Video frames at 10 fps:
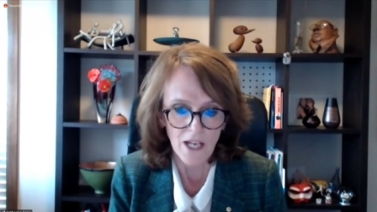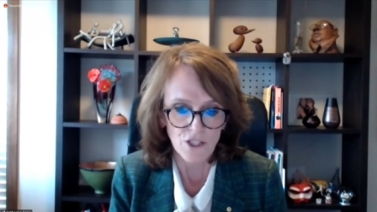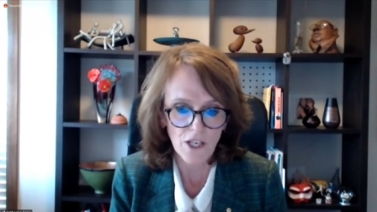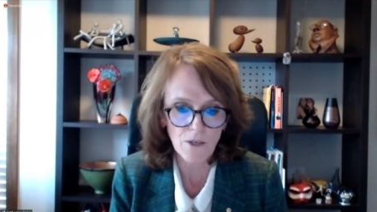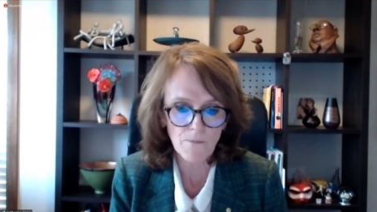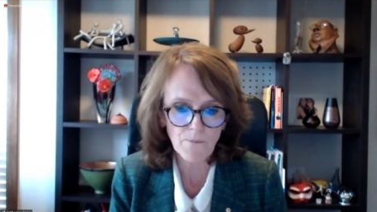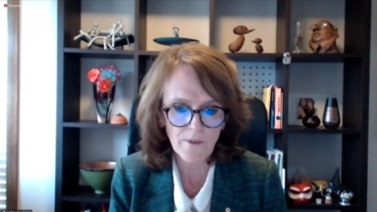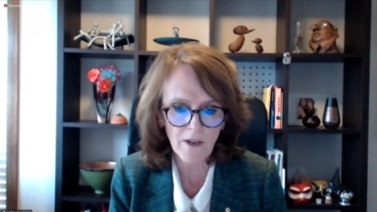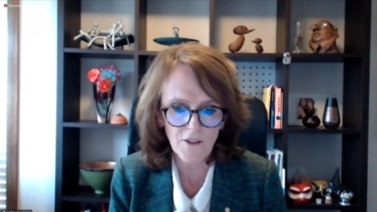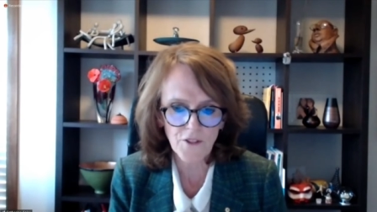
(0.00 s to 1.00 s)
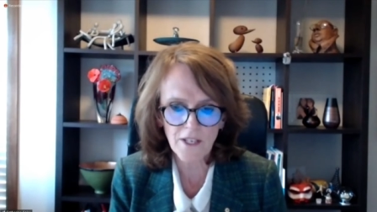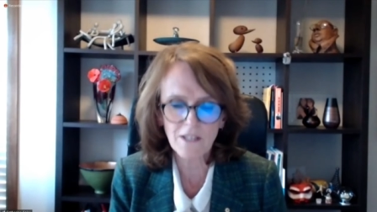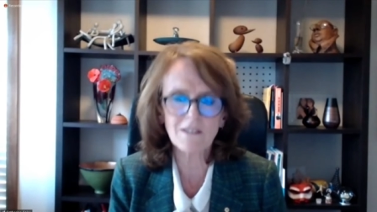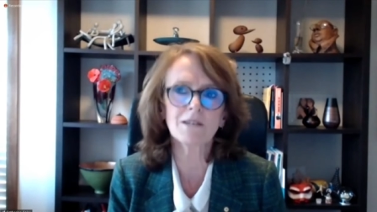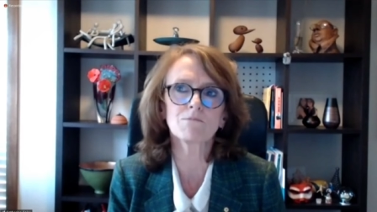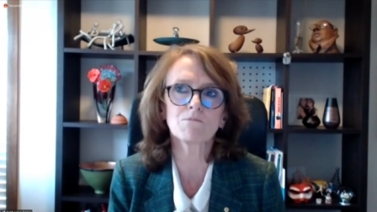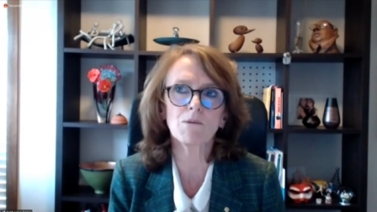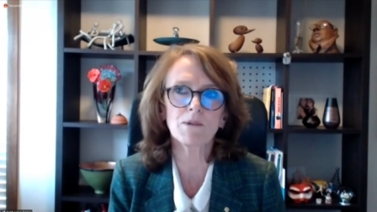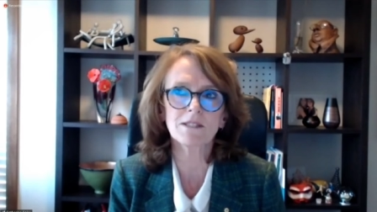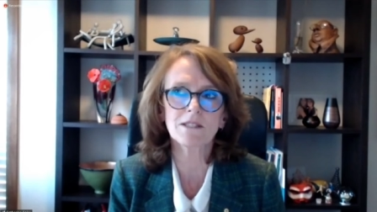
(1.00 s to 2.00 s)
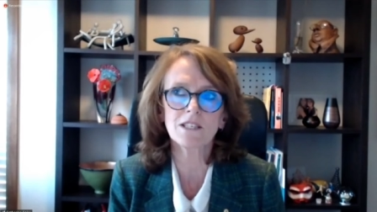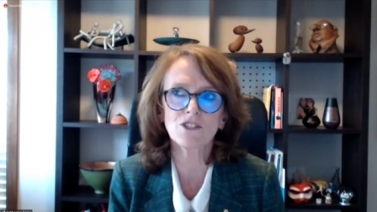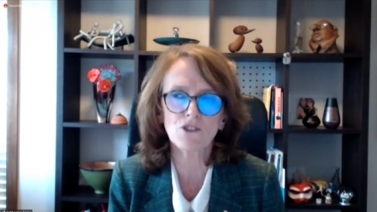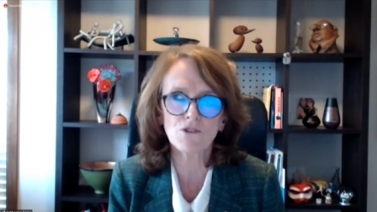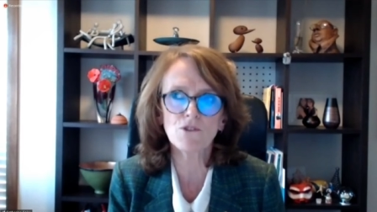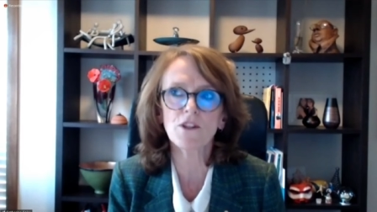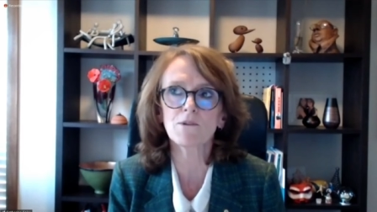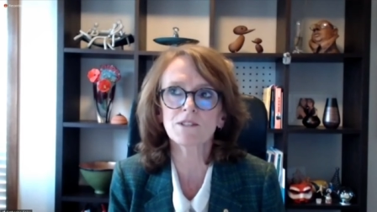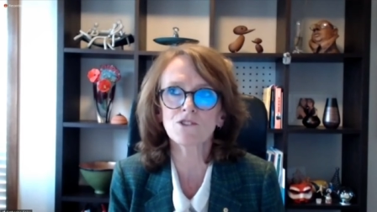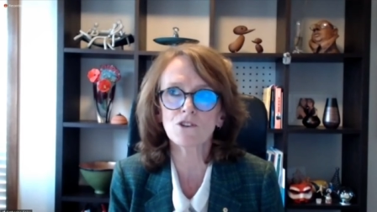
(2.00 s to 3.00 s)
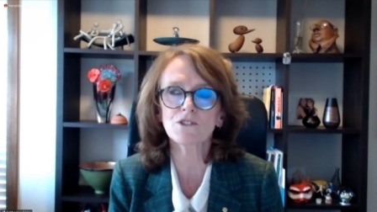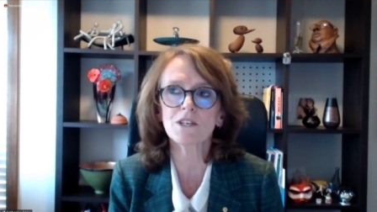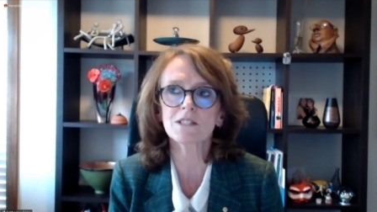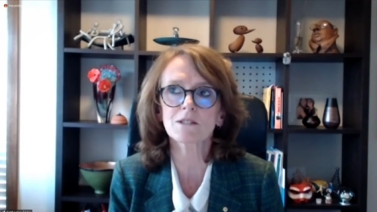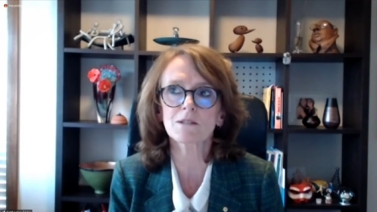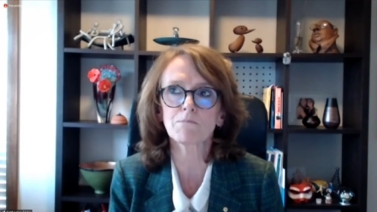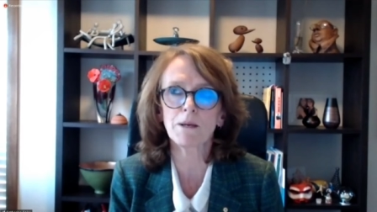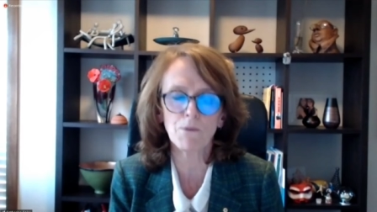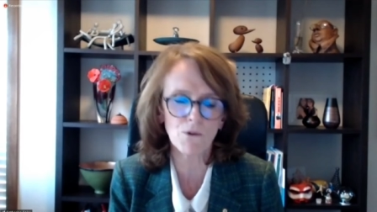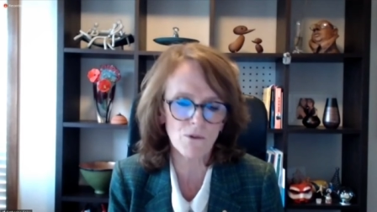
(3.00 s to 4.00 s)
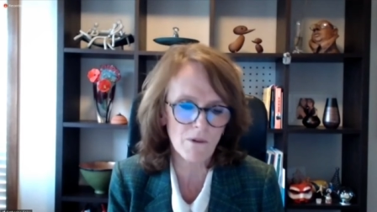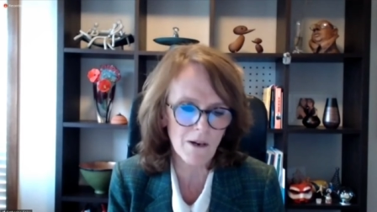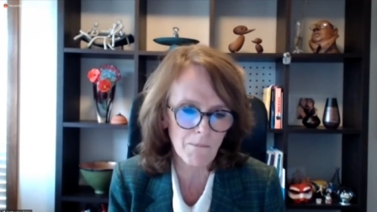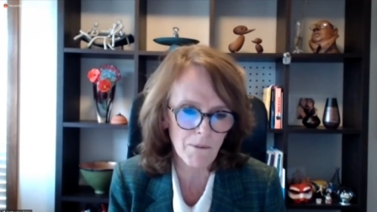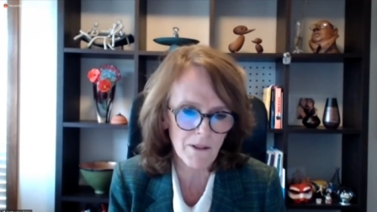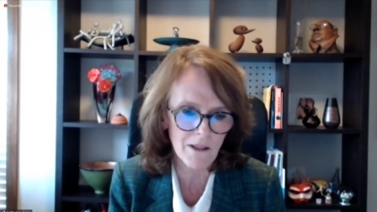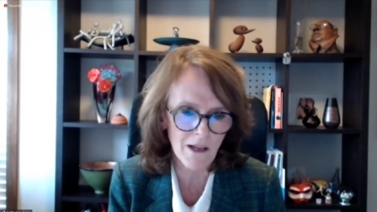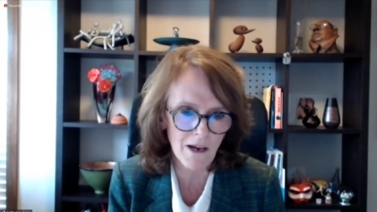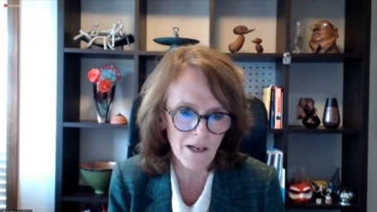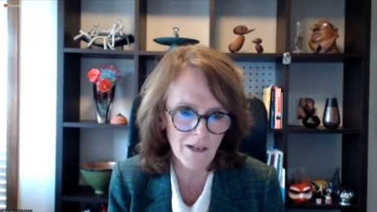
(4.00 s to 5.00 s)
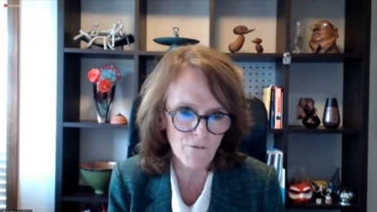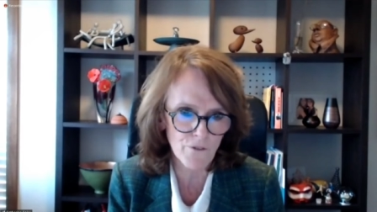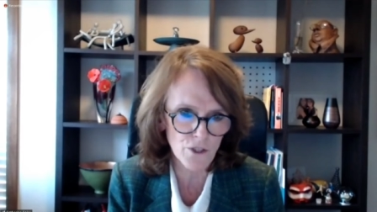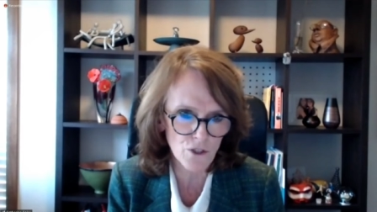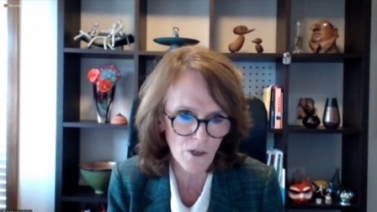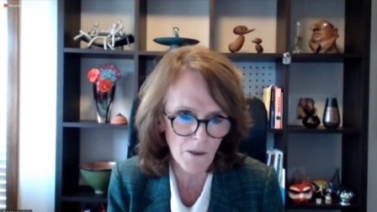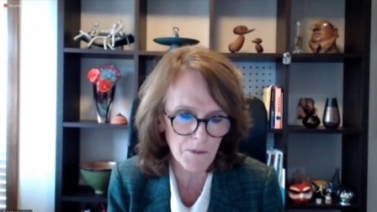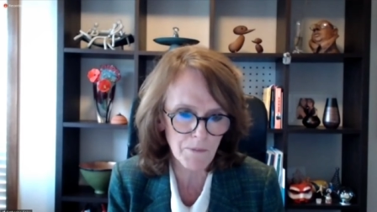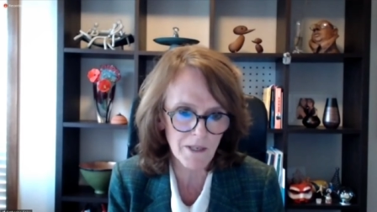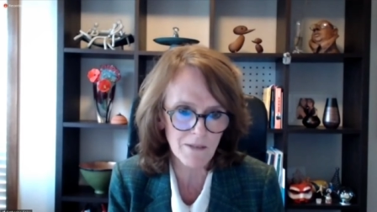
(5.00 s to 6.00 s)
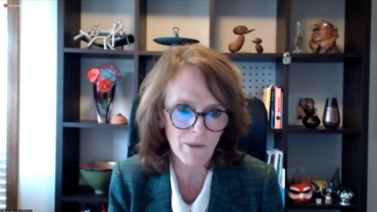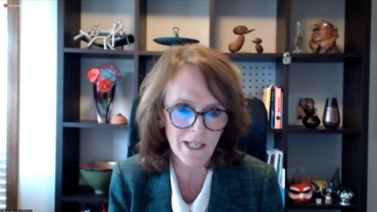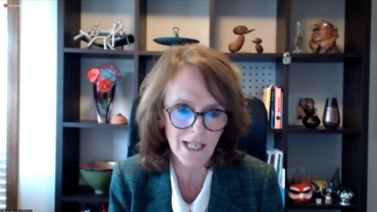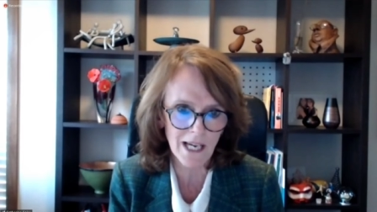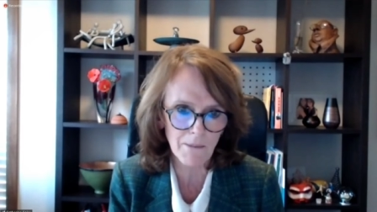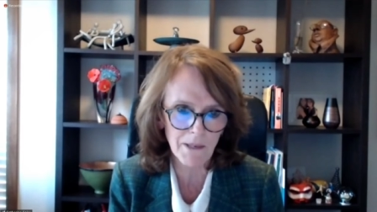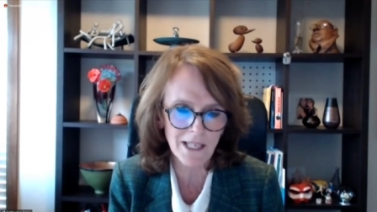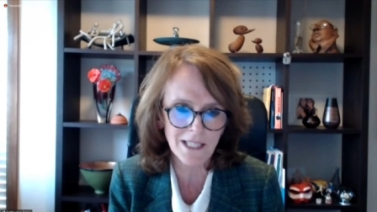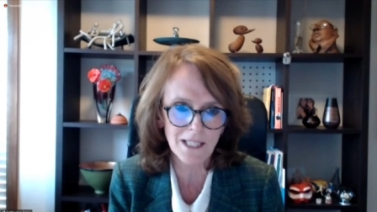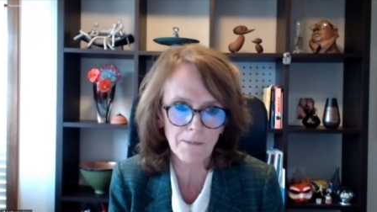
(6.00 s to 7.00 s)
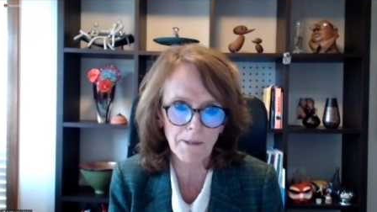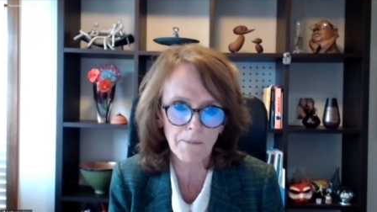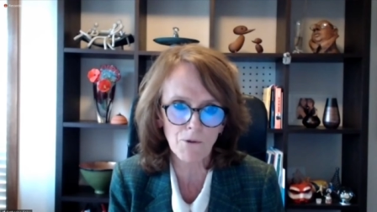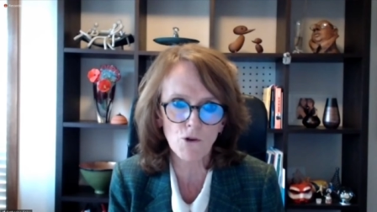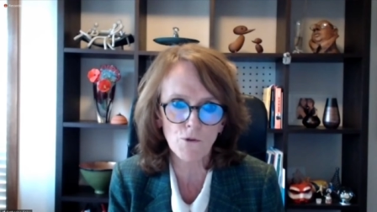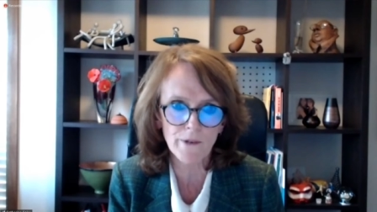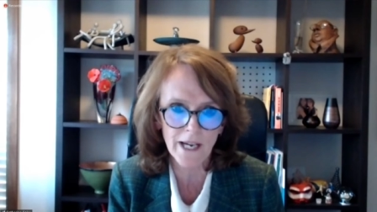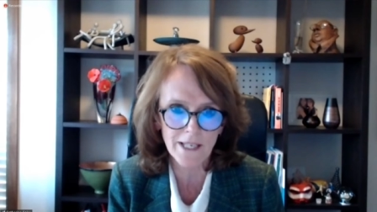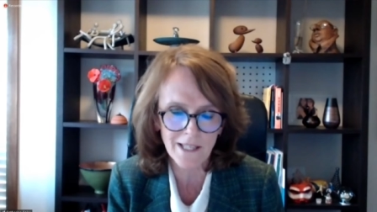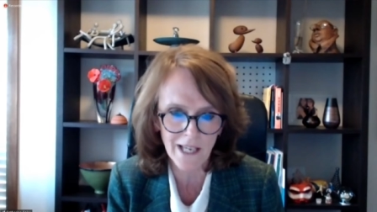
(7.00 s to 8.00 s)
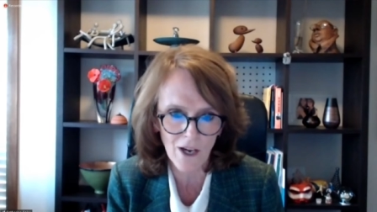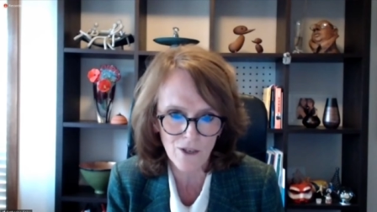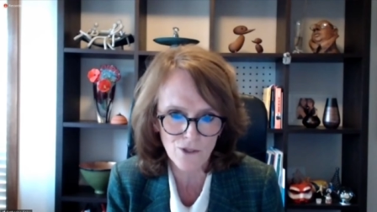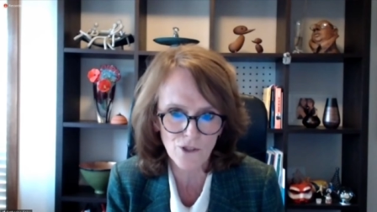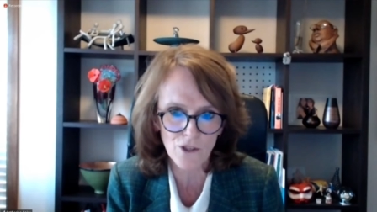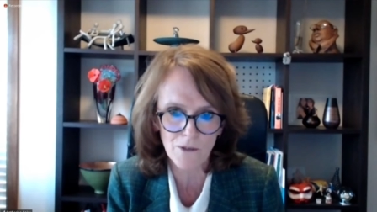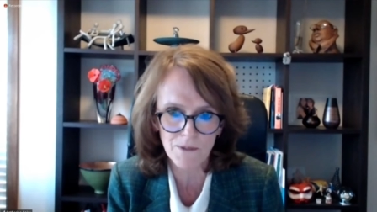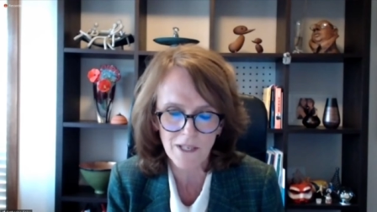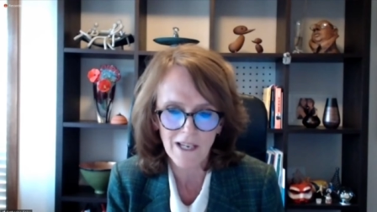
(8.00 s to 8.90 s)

So I think what we're seeing too, though, is not just people applying for jobs, but we're now beginning to see people creating their own jobs.